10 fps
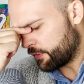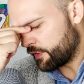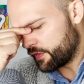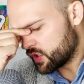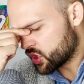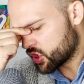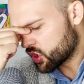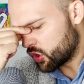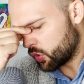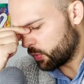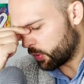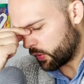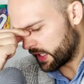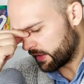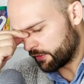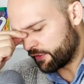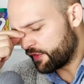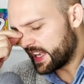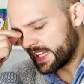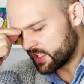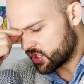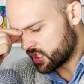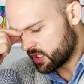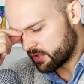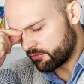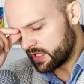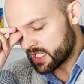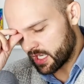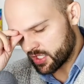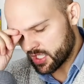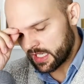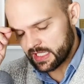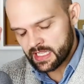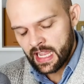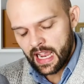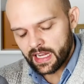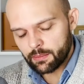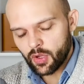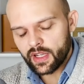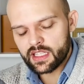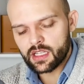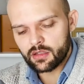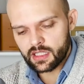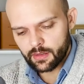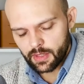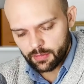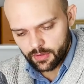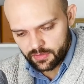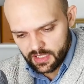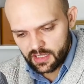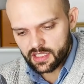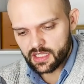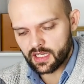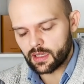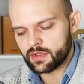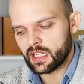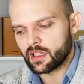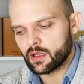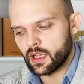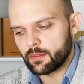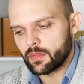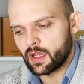schoolboy village research studies, and I'm not insulting the people who did the study. I'm